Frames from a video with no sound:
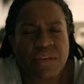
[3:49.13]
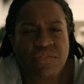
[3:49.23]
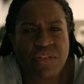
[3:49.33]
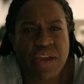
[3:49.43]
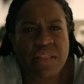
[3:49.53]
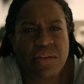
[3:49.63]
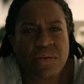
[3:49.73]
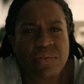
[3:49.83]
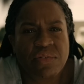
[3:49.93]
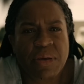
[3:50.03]
Michael
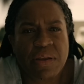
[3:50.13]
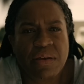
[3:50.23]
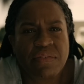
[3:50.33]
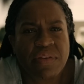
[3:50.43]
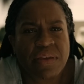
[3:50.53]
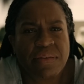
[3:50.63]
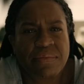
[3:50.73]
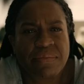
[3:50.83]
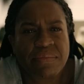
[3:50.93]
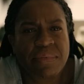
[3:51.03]
Hyatt's Sissy Saint is
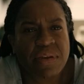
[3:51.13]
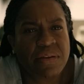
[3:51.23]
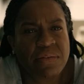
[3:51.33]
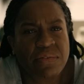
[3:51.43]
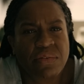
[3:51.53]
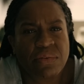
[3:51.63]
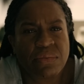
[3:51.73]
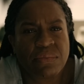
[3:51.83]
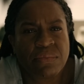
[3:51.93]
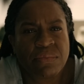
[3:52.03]
salivating to kill
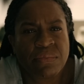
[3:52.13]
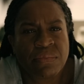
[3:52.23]
Teddy.